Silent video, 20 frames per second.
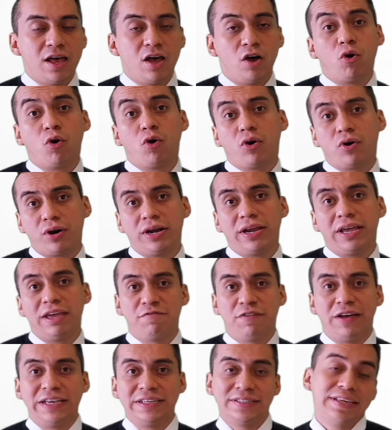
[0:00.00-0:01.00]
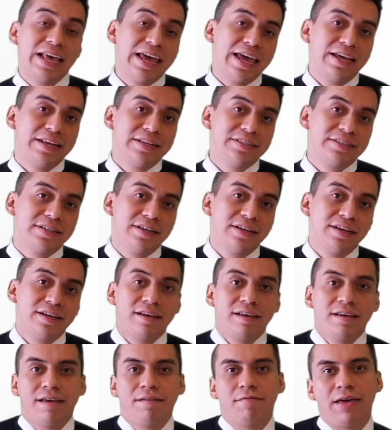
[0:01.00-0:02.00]
Or if I said,
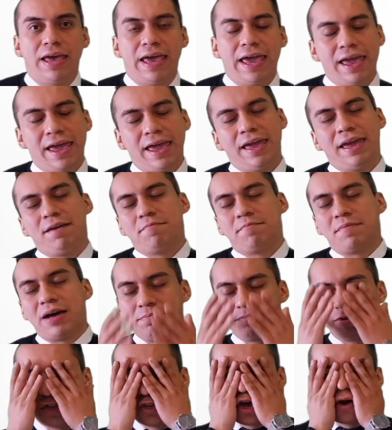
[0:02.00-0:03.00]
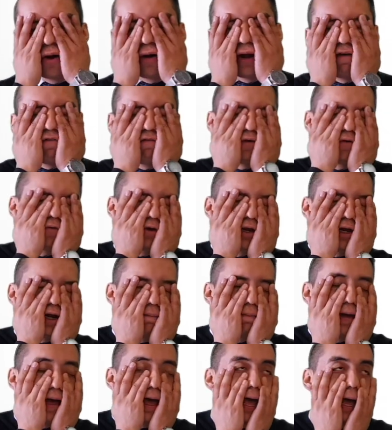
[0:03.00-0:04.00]
I'm sorry, I feel really
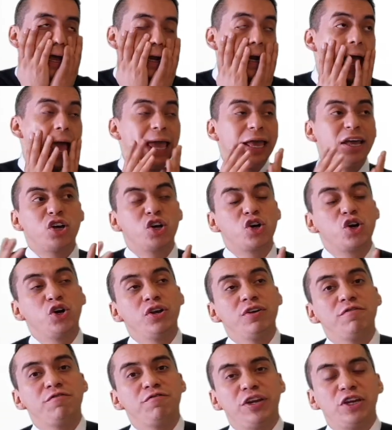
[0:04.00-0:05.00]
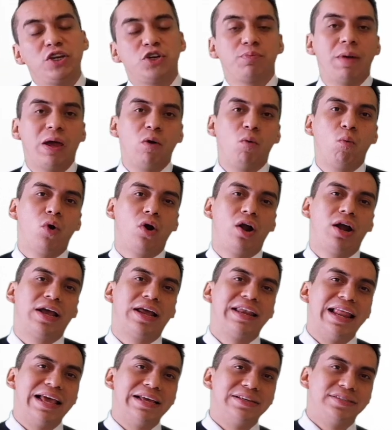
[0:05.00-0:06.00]
bad. I couldn't finish my
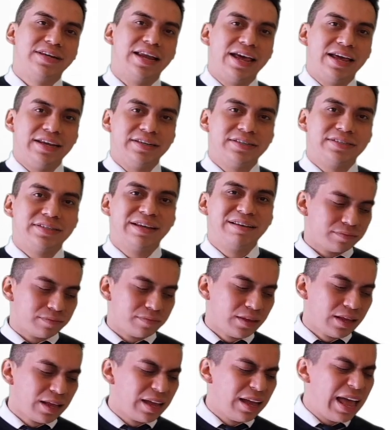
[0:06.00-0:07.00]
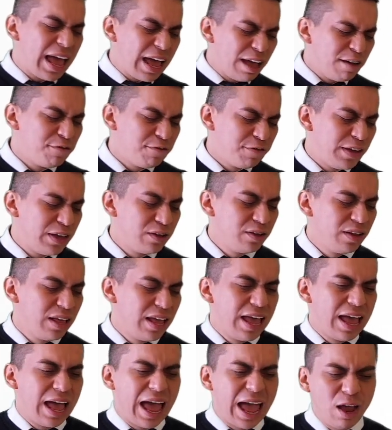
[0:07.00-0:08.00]
work last night. I feel
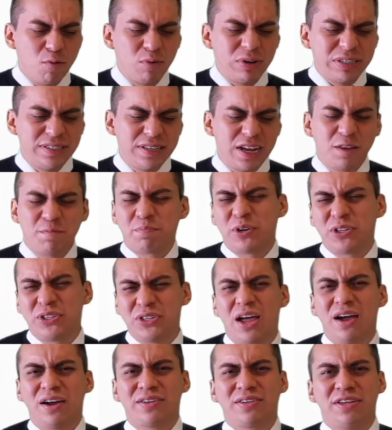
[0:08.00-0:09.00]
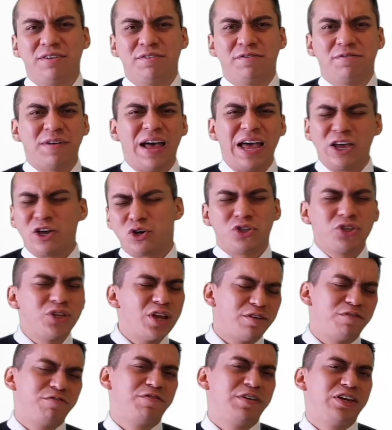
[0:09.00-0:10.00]
I was not productive. I could
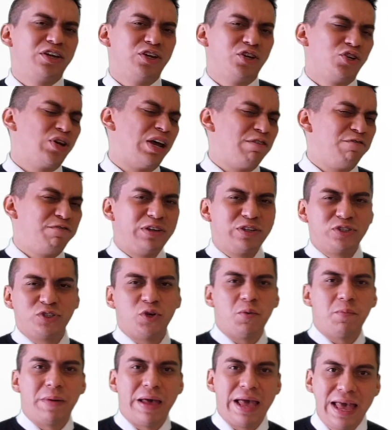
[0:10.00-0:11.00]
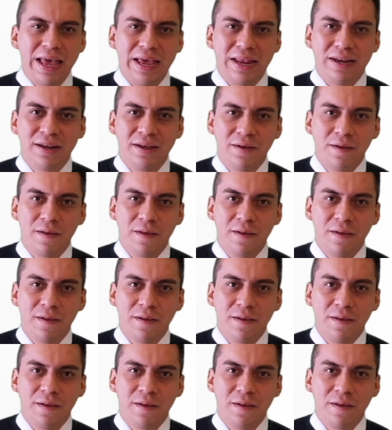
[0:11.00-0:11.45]
not finish. I feel so bad.